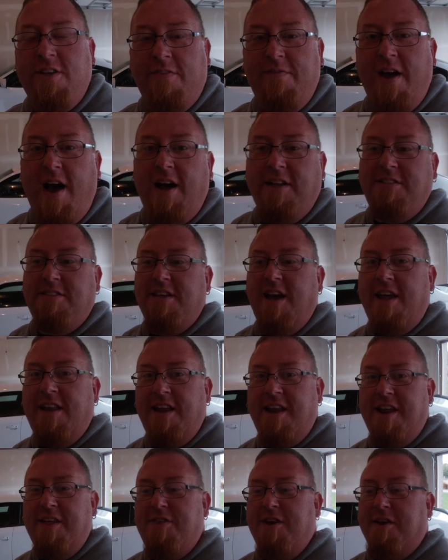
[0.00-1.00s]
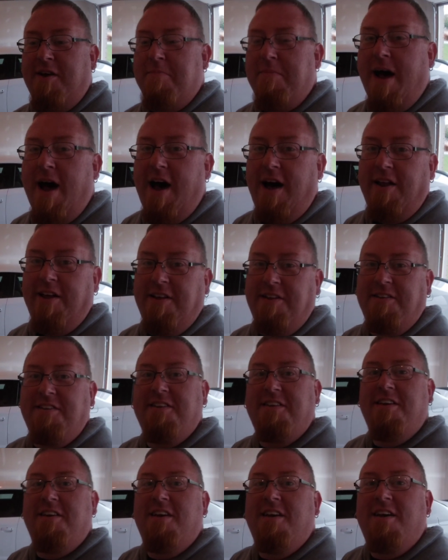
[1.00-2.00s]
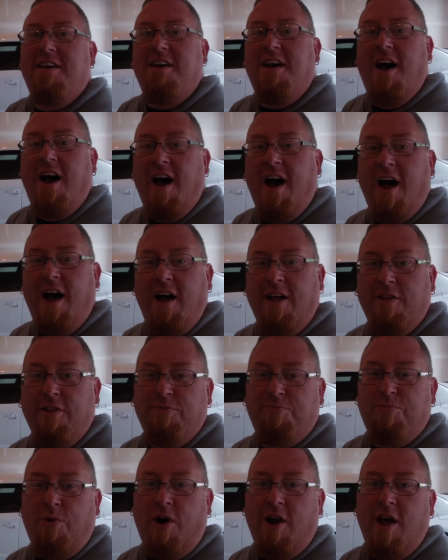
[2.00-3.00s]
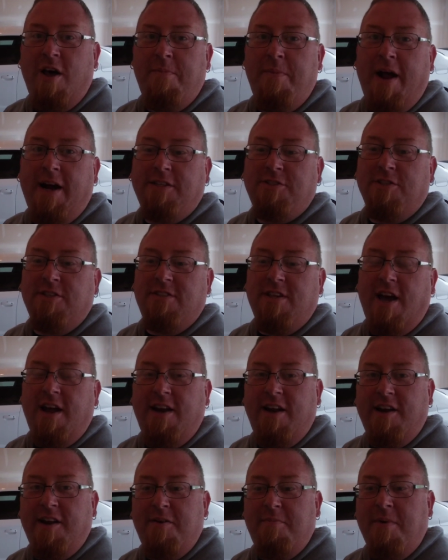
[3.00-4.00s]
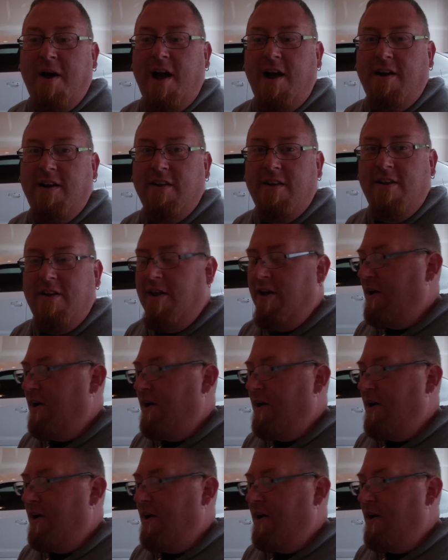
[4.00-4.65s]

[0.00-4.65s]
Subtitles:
have not said anything about it. One of them actually said he didn't mind it at